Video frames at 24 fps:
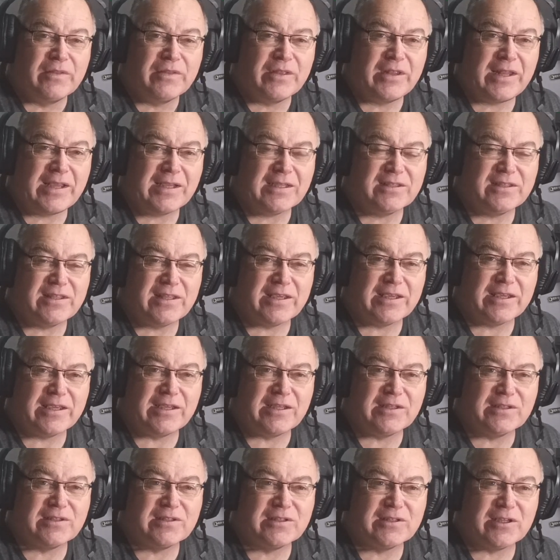The next thing
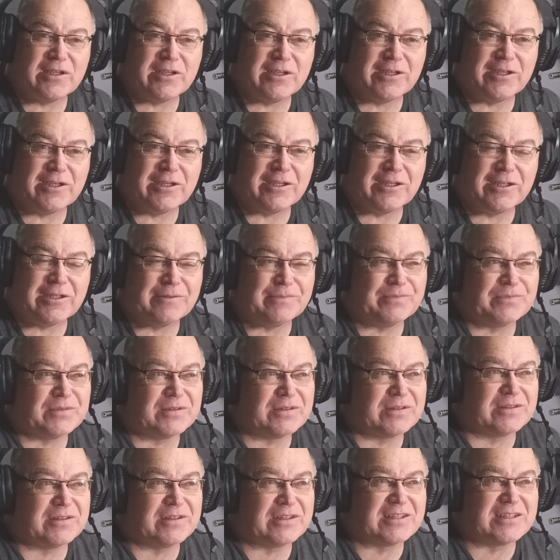is the
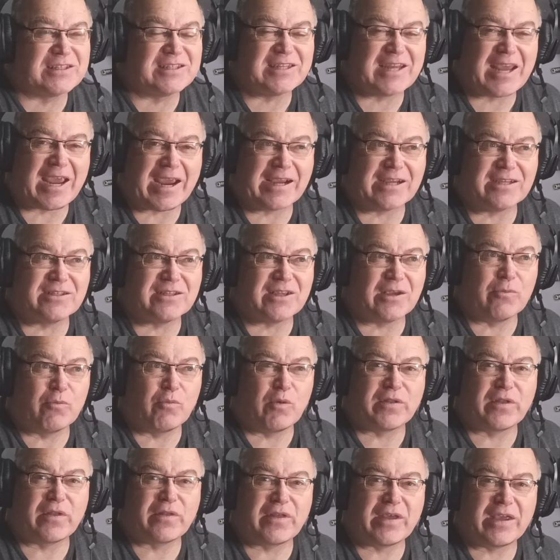stacks and
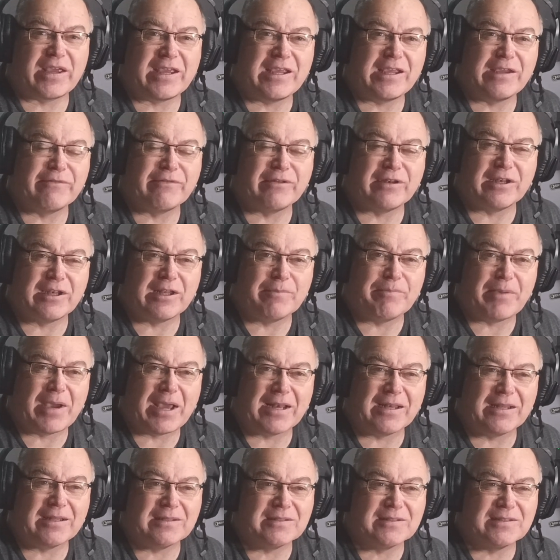whether they're evenly
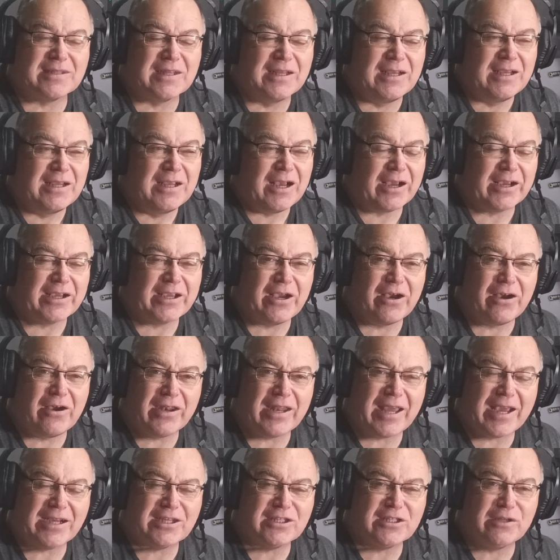balanced. I
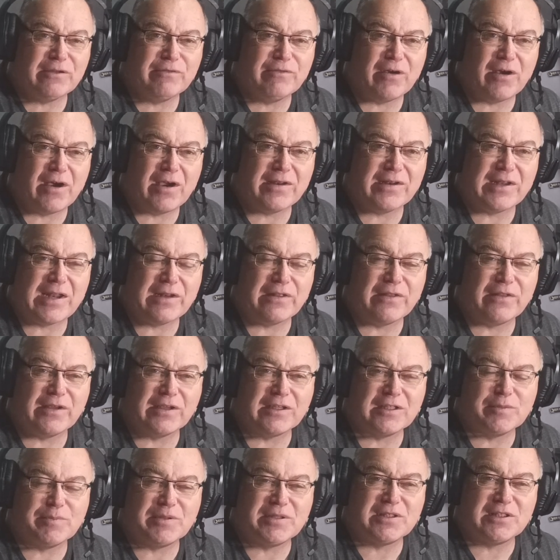can't actually find
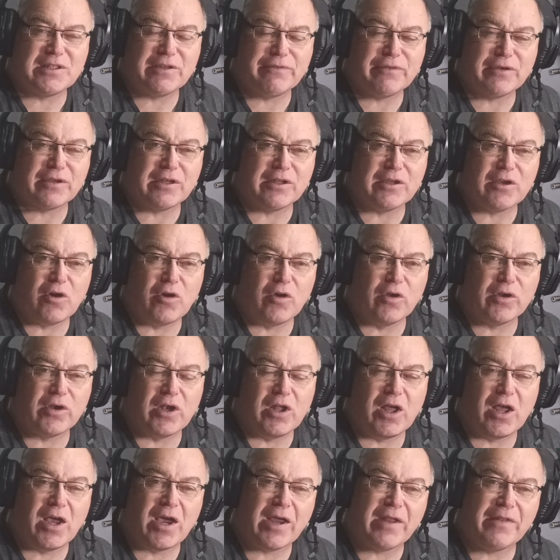anything specifically
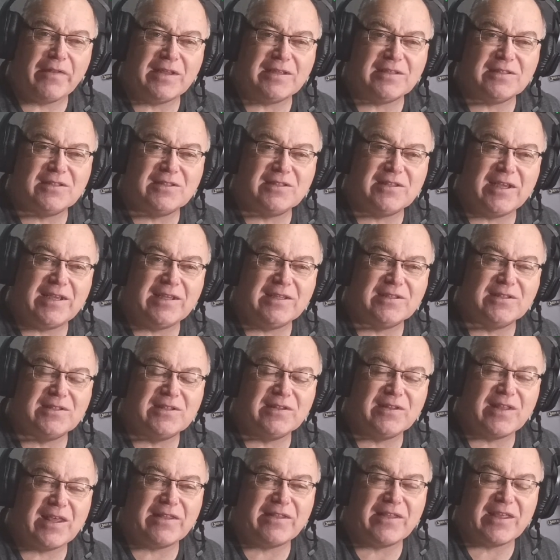online that
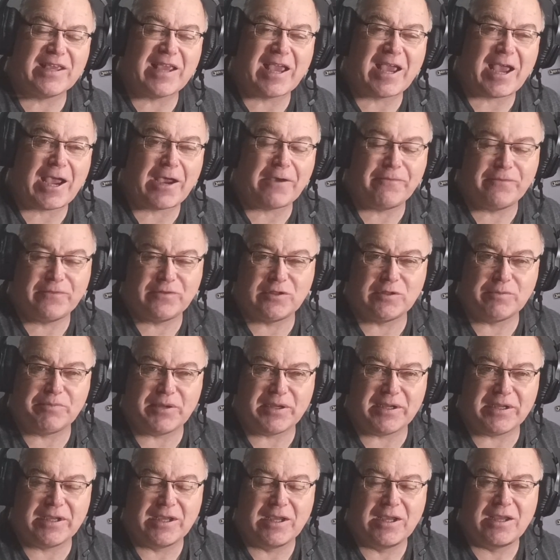says that they have to
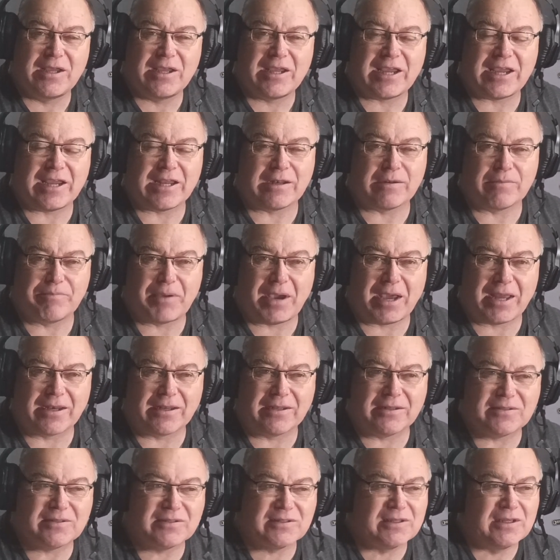be in
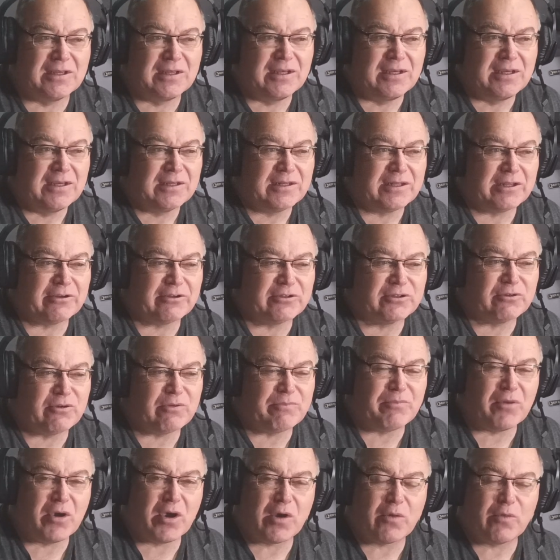balance. No, so
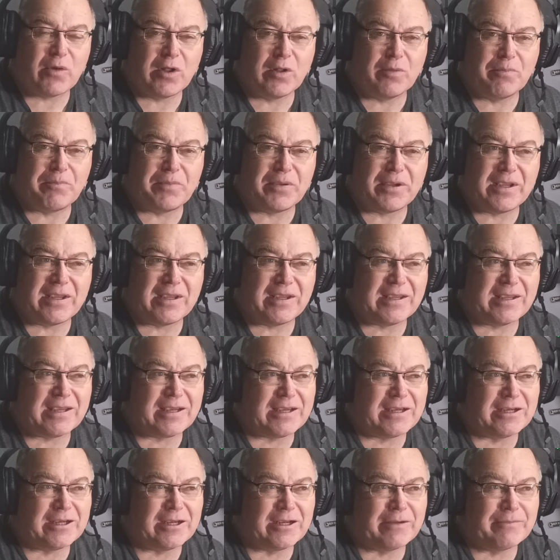it might well be,
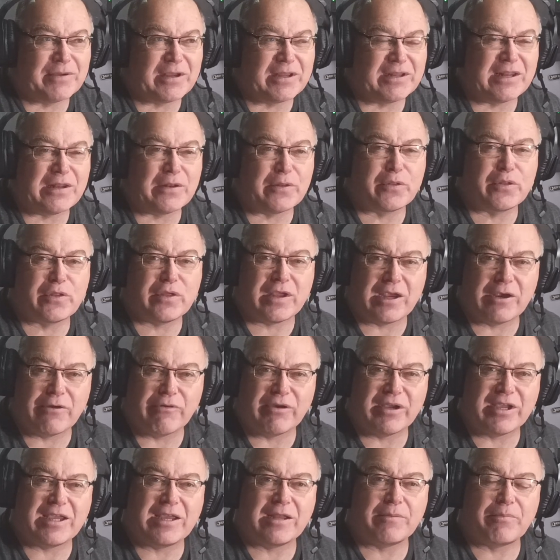and in
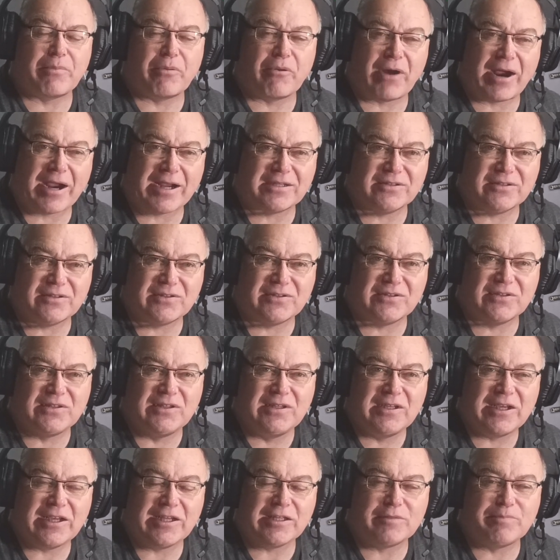theory, in practice,
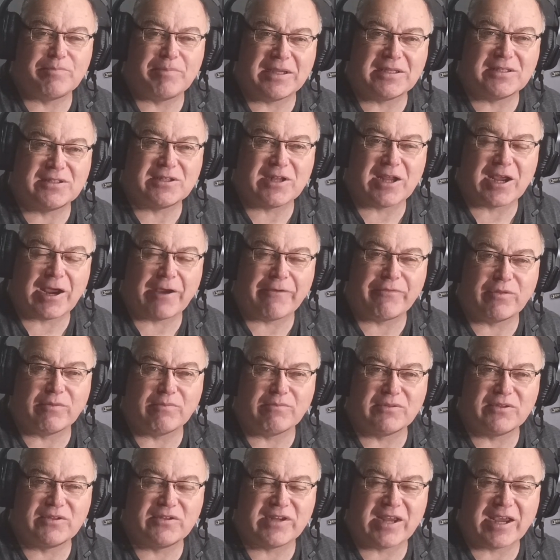it's best to have
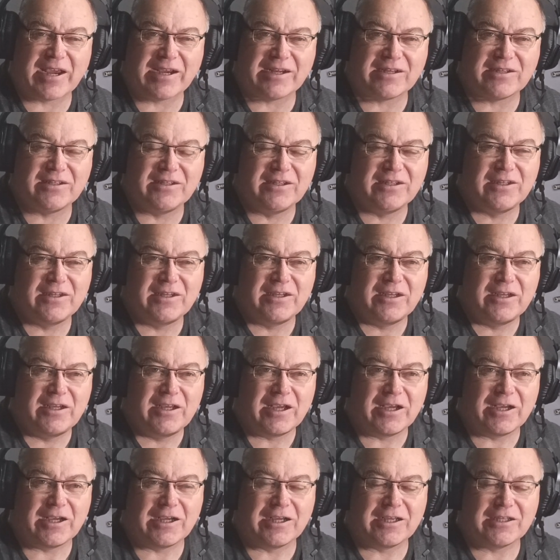them stacked
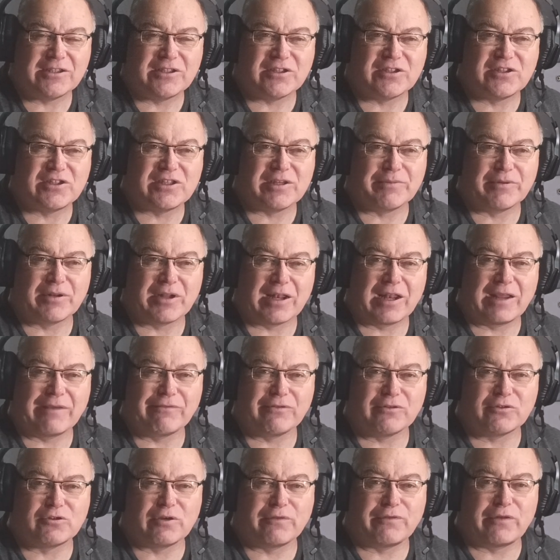to similar
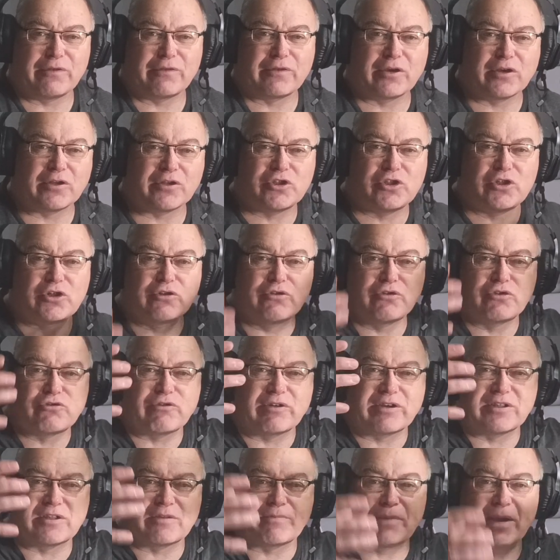levels. So if you've got two
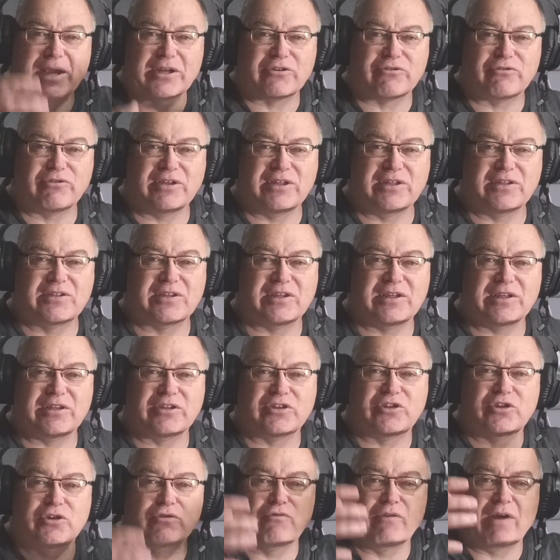strings of batteries
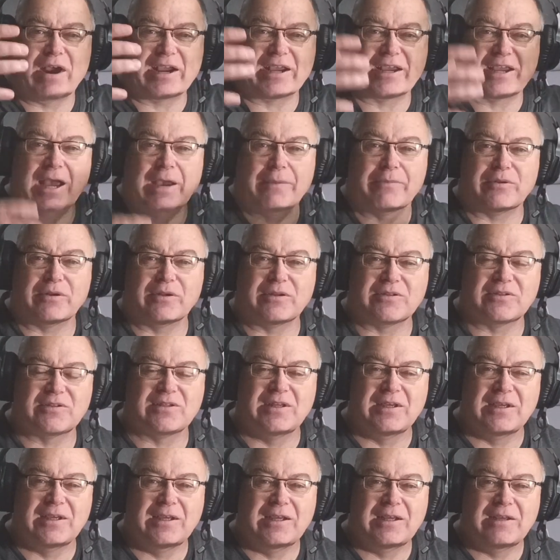in two rack
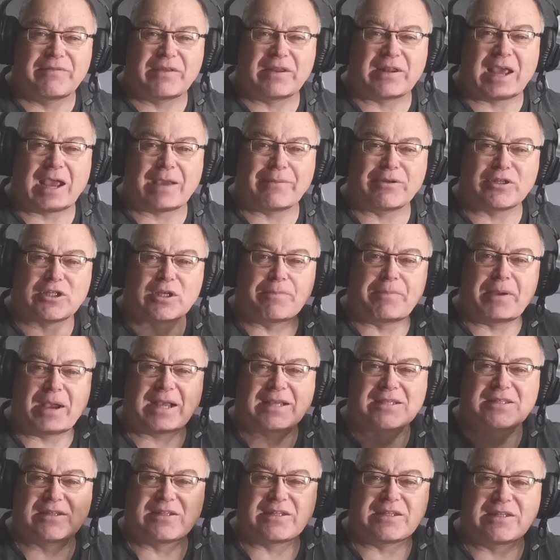cabinets, then how much
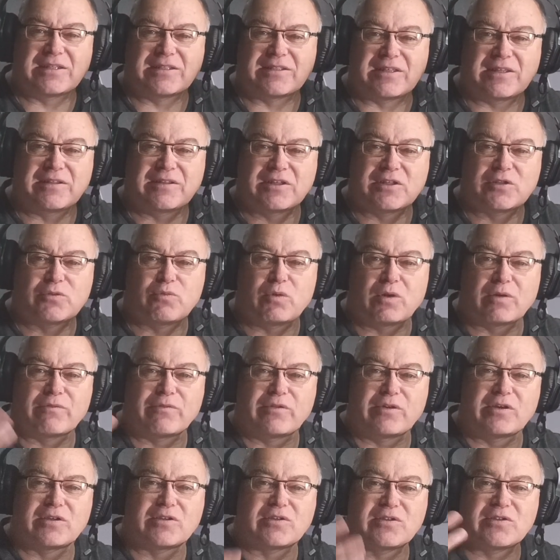capacity is in this one
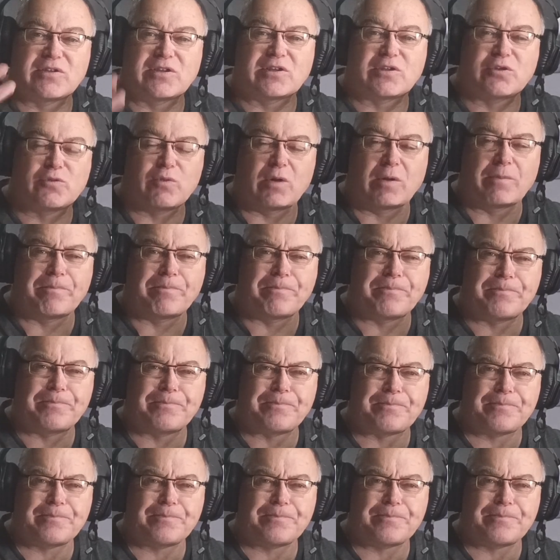versus this one?